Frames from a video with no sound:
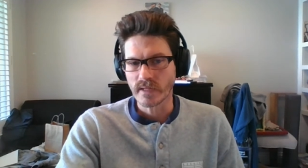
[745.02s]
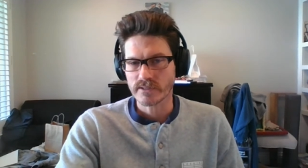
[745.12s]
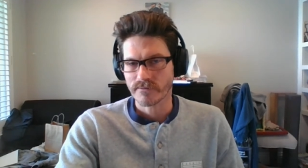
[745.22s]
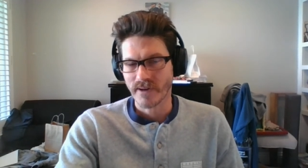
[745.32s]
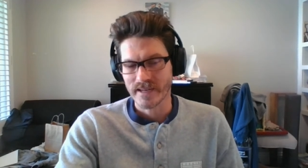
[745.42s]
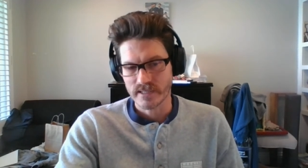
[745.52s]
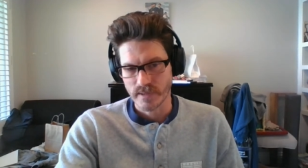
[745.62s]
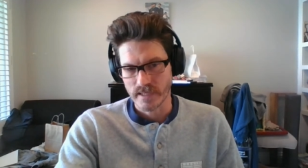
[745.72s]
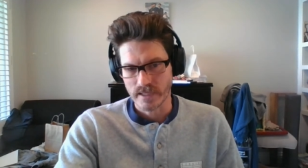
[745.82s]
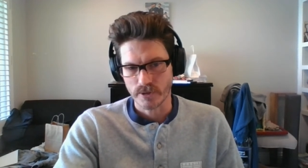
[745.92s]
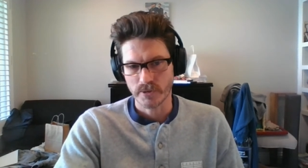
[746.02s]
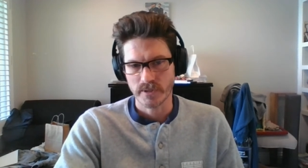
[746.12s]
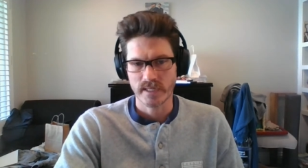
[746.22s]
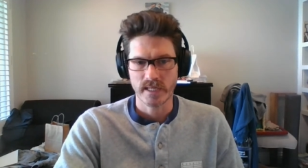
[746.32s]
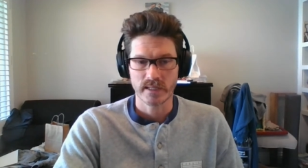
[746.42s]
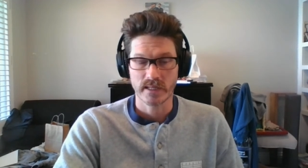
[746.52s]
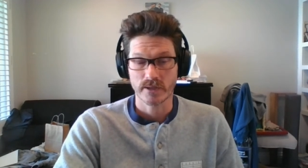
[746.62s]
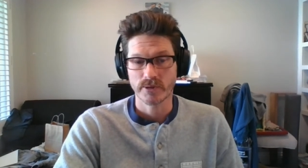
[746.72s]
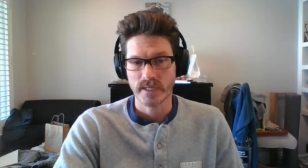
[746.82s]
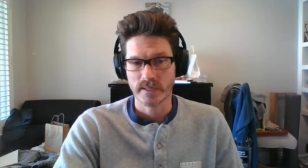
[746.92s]
It's defined as being included,
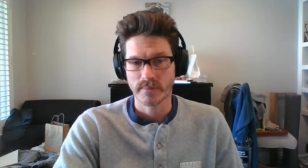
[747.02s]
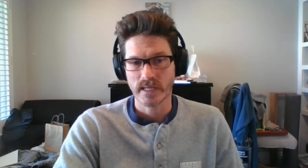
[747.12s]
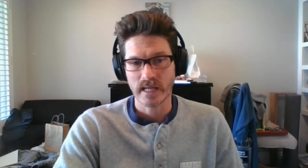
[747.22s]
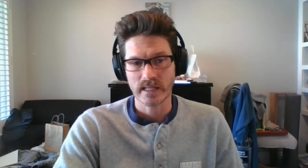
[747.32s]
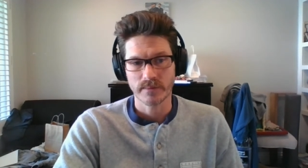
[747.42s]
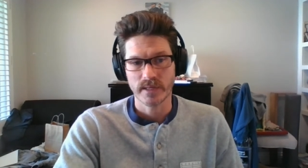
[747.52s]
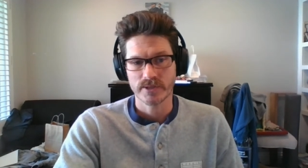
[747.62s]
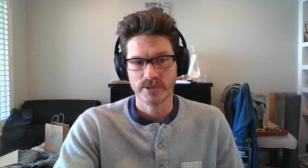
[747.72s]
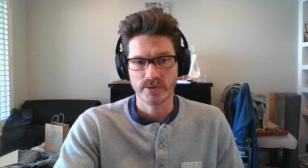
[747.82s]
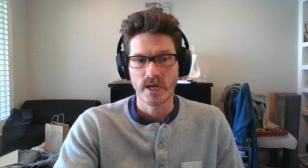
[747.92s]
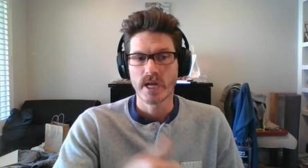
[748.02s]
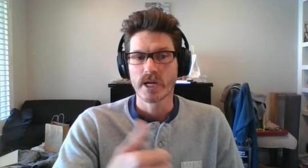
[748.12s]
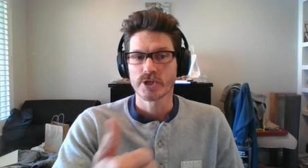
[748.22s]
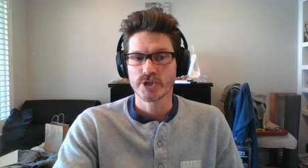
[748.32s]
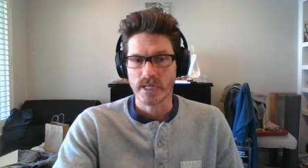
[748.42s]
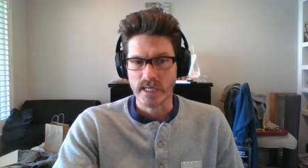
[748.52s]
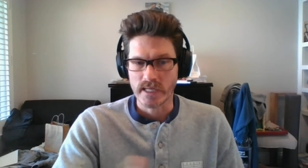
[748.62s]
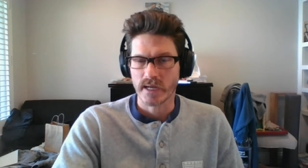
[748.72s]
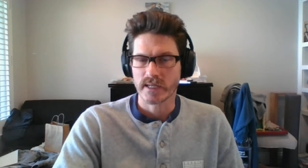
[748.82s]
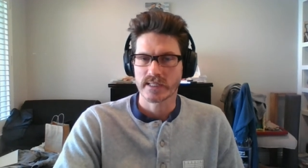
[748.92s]
including but not limited to cheating
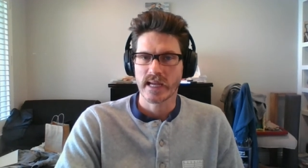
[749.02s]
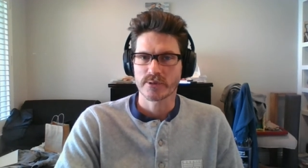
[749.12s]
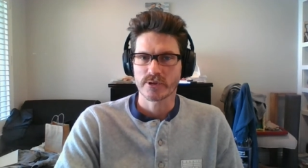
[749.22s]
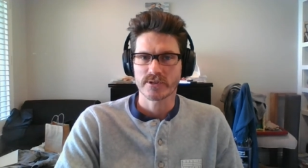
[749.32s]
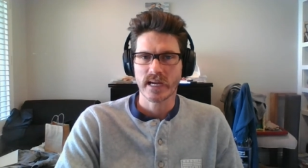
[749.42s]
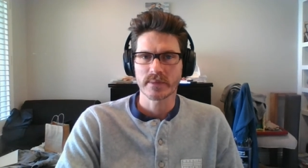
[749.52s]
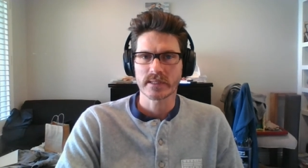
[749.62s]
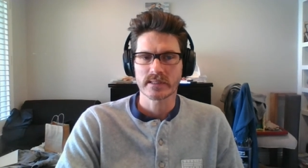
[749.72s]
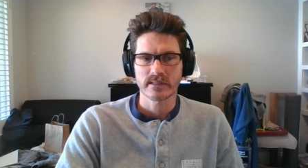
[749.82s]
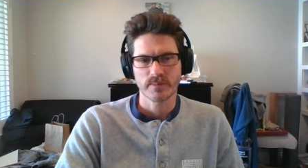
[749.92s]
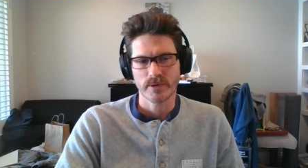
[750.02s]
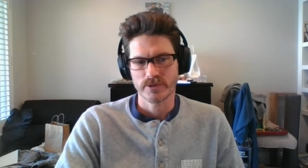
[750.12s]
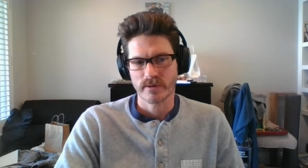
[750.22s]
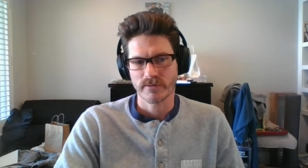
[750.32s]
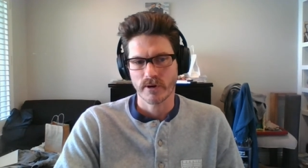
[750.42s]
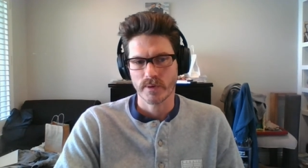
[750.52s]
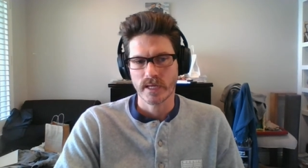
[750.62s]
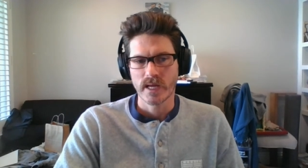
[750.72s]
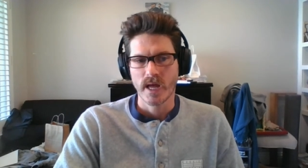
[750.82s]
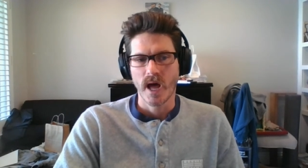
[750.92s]
on exams or assignments, pretty straightforward.
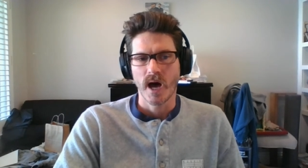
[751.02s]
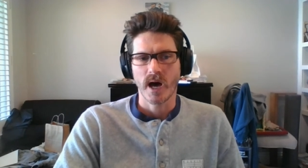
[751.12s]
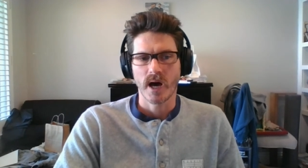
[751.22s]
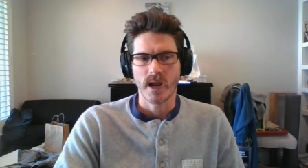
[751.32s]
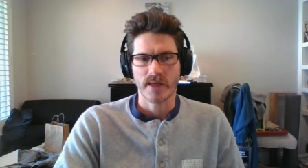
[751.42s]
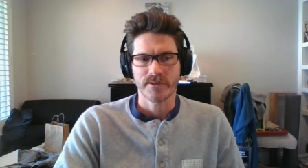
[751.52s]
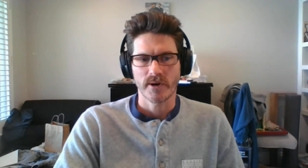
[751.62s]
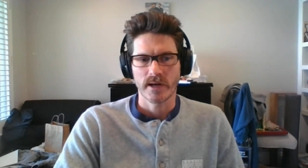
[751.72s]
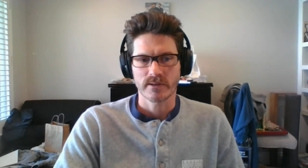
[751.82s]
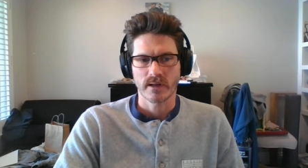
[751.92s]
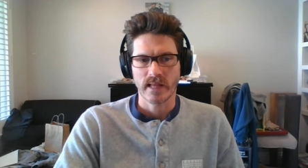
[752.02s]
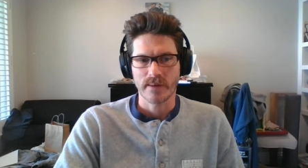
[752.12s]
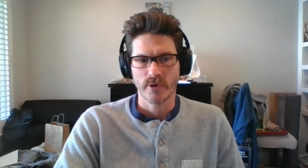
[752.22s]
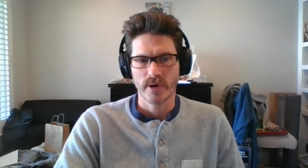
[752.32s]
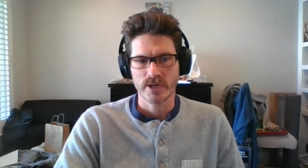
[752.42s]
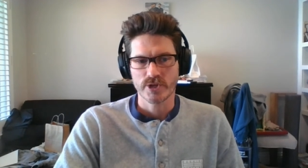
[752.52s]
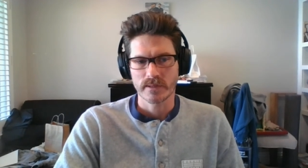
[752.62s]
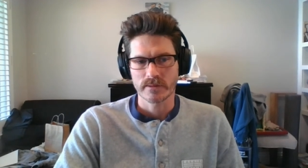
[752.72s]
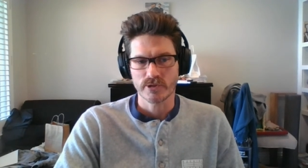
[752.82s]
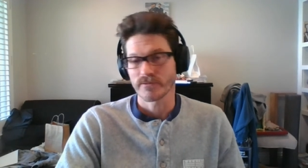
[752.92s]
Unauthorized
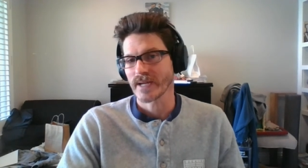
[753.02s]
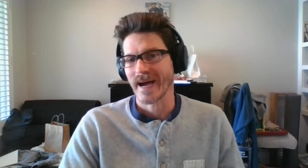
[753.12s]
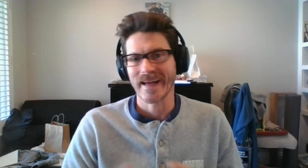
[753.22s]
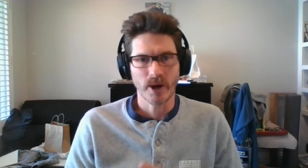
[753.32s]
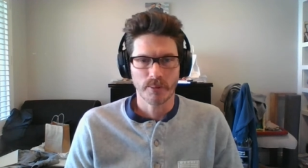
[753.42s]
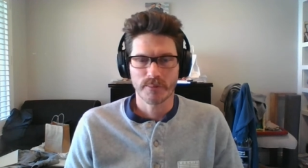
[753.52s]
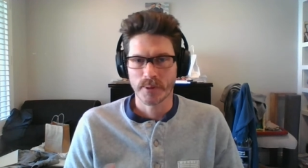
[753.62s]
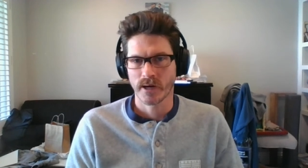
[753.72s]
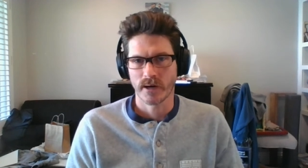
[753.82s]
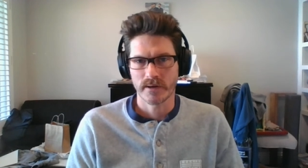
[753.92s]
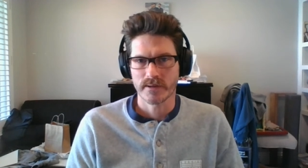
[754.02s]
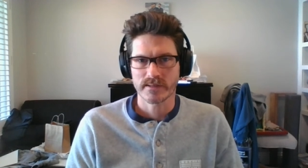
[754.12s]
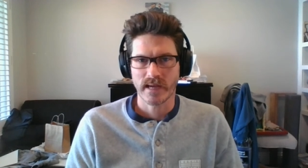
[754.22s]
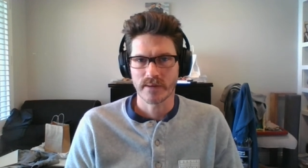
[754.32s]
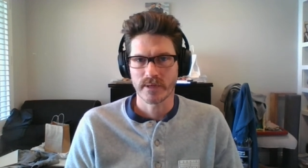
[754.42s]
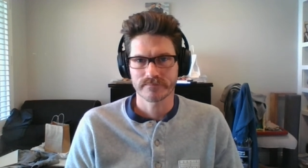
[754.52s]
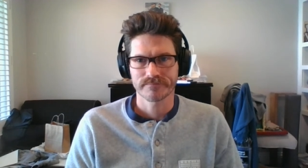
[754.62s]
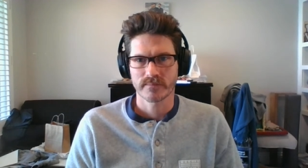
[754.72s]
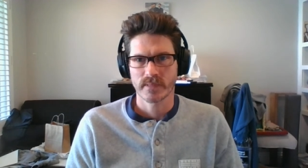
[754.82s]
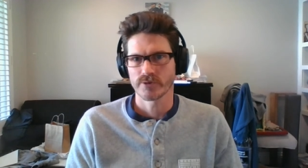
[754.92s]
collaboration. So if you got help on an assignment,
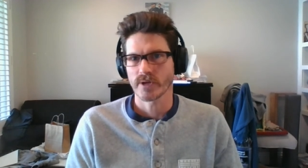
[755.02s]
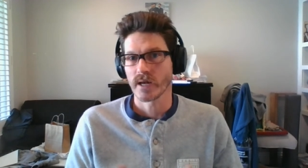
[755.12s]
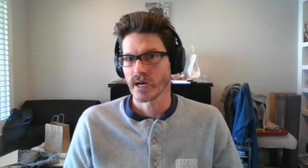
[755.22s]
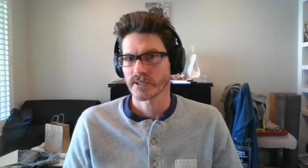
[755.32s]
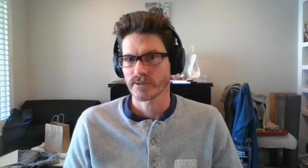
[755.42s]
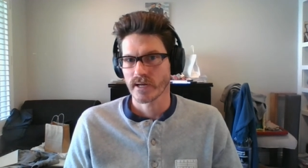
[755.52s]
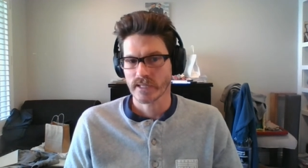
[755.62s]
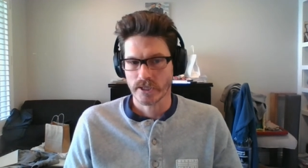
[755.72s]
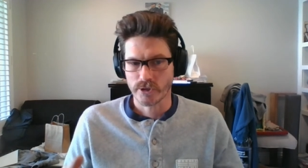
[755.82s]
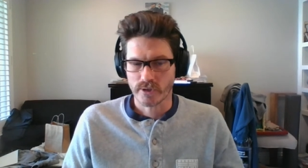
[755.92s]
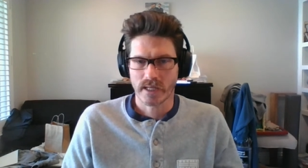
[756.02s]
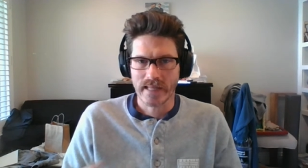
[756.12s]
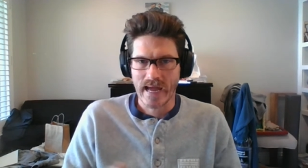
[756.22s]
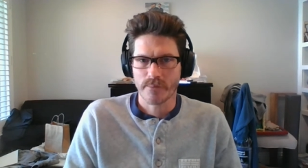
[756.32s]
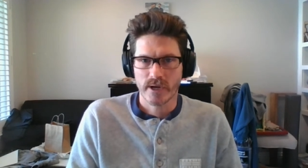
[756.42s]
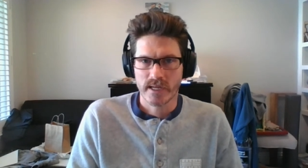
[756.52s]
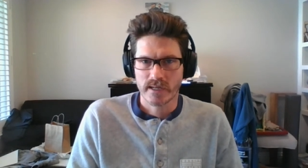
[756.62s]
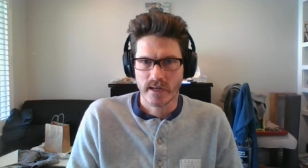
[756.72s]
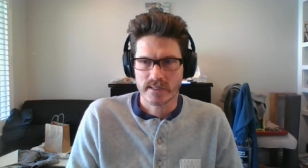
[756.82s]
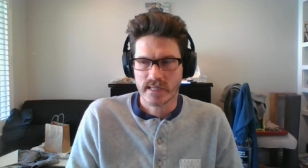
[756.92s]
it was unauthorized, like you're collaborating
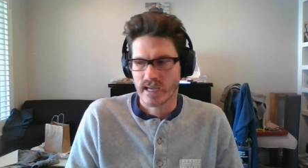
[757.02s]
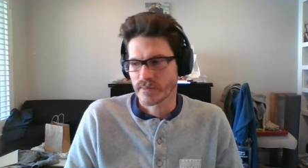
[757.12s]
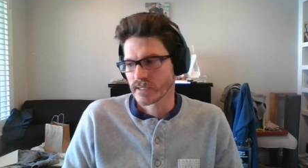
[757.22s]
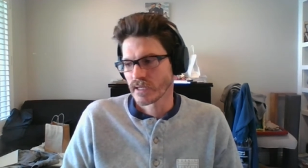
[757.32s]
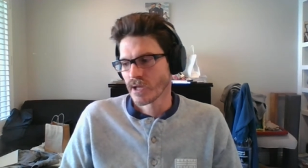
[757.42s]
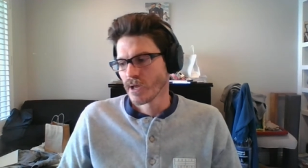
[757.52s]
on assignment